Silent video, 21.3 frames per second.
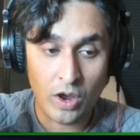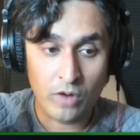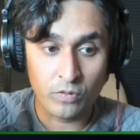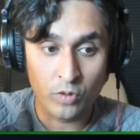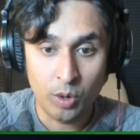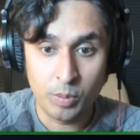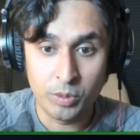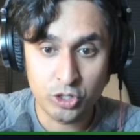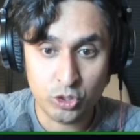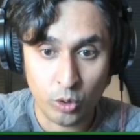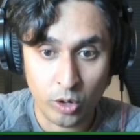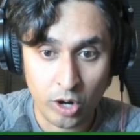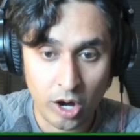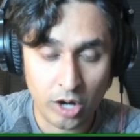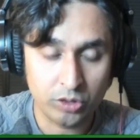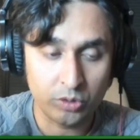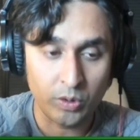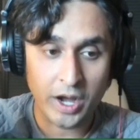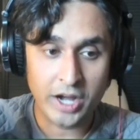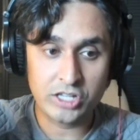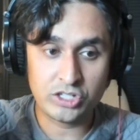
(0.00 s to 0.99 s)
if you have rheumatoid
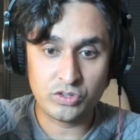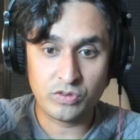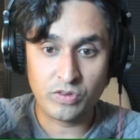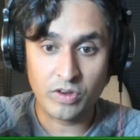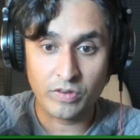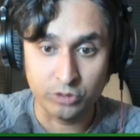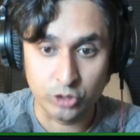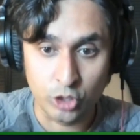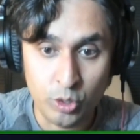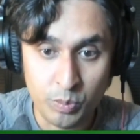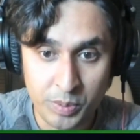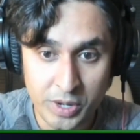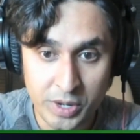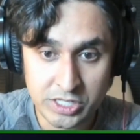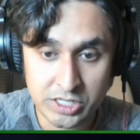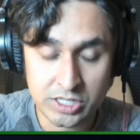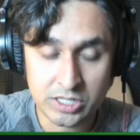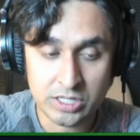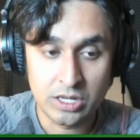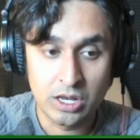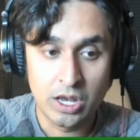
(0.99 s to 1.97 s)
arthritis, if you have
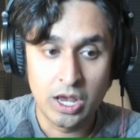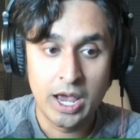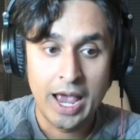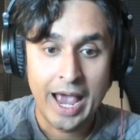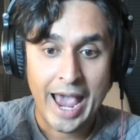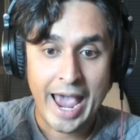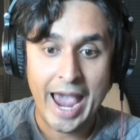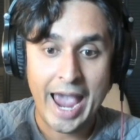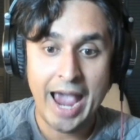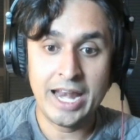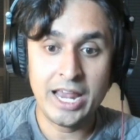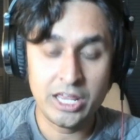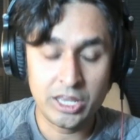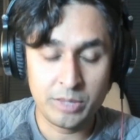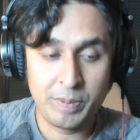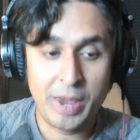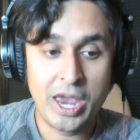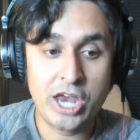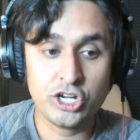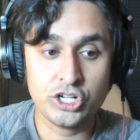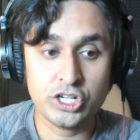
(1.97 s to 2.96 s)
lupus, any of
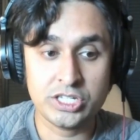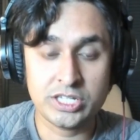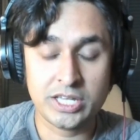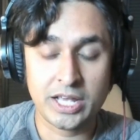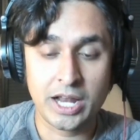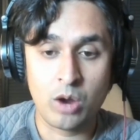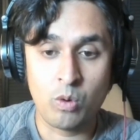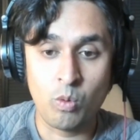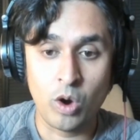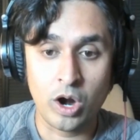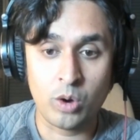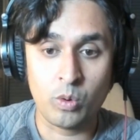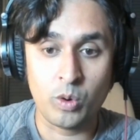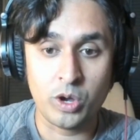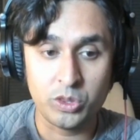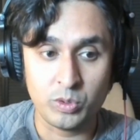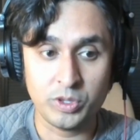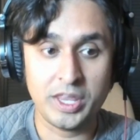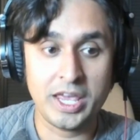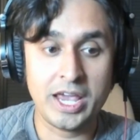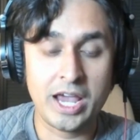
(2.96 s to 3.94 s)
the patients that I work
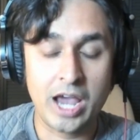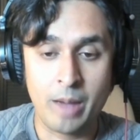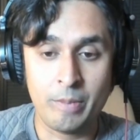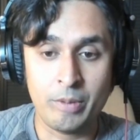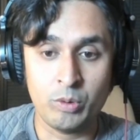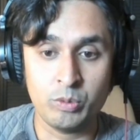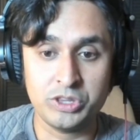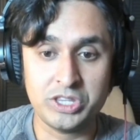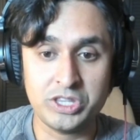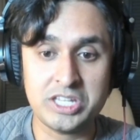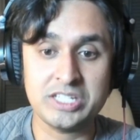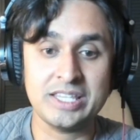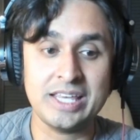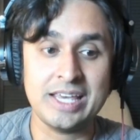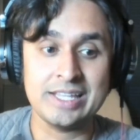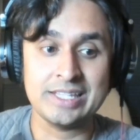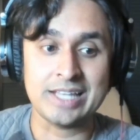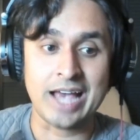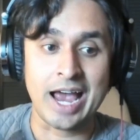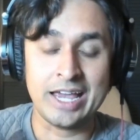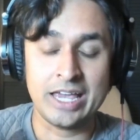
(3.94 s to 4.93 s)
with, when they come in with these
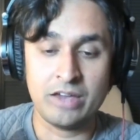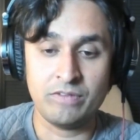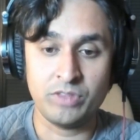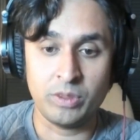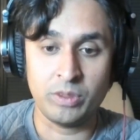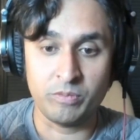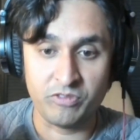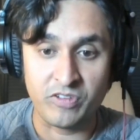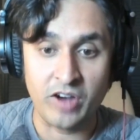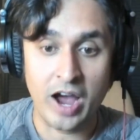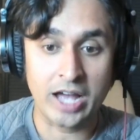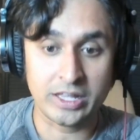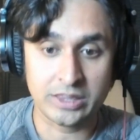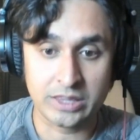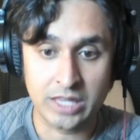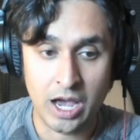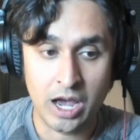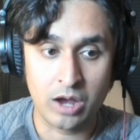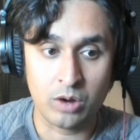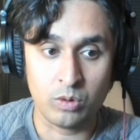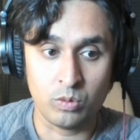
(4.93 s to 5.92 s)
things, I give them
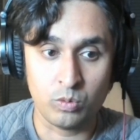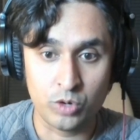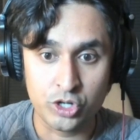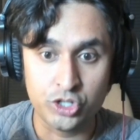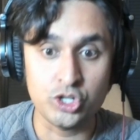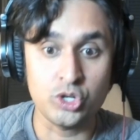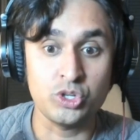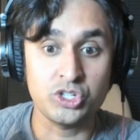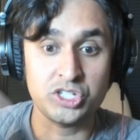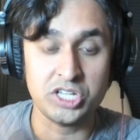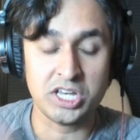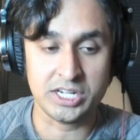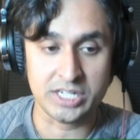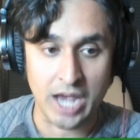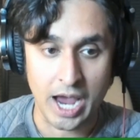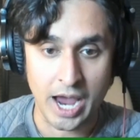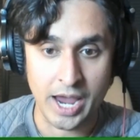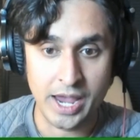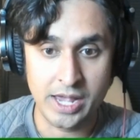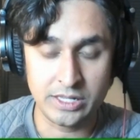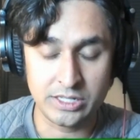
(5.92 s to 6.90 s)
vata reducing
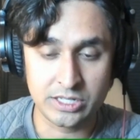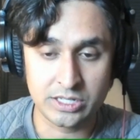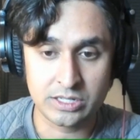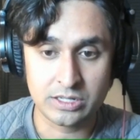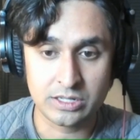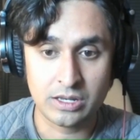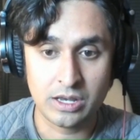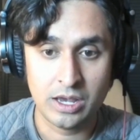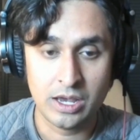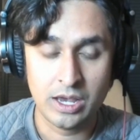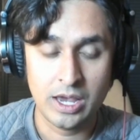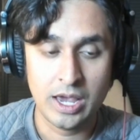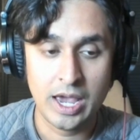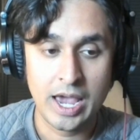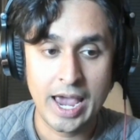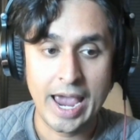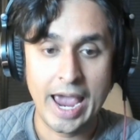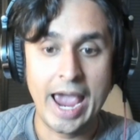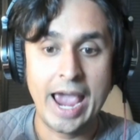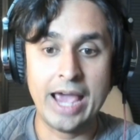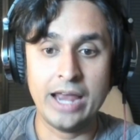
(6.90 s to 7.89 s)
diets
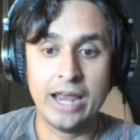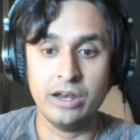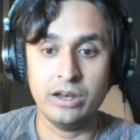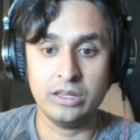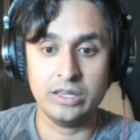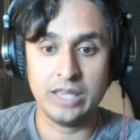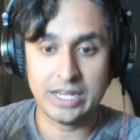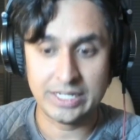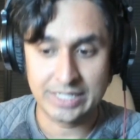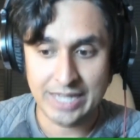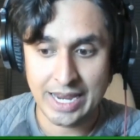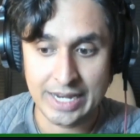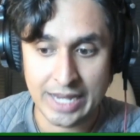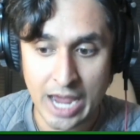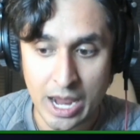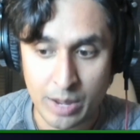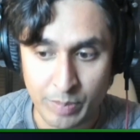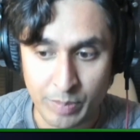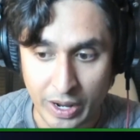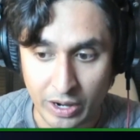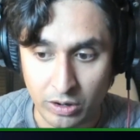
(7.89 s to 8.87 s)
and they tend
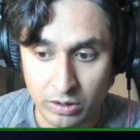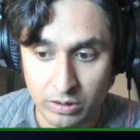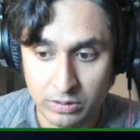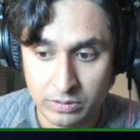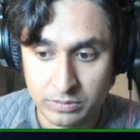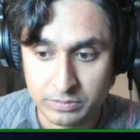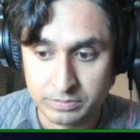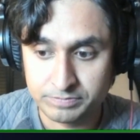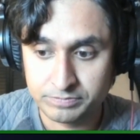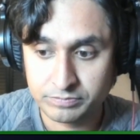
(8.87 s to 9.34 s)
to get better.